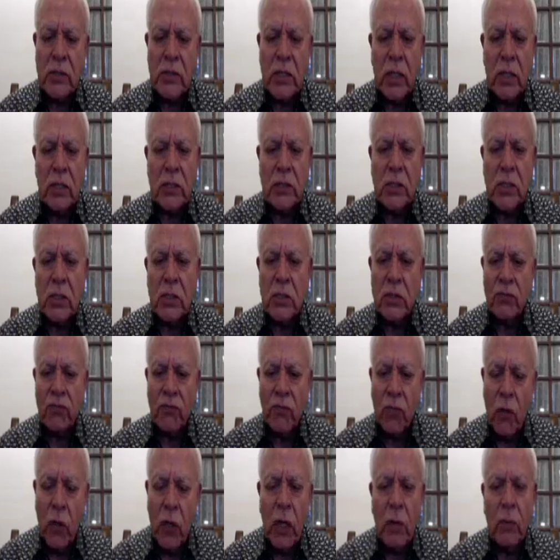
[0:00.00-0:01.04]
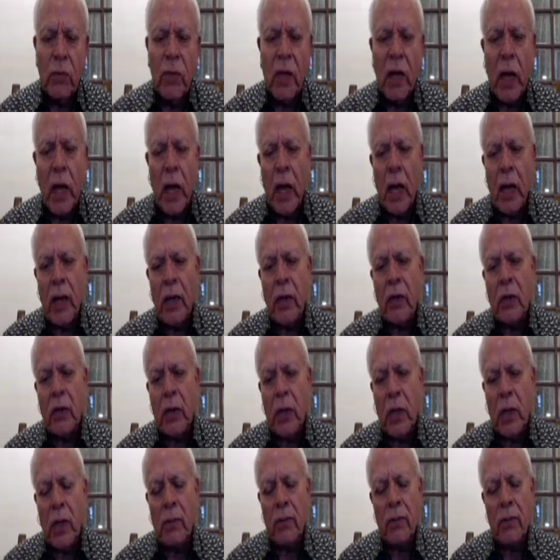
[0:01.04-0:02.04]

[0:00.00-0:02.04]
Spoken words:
States is fully behind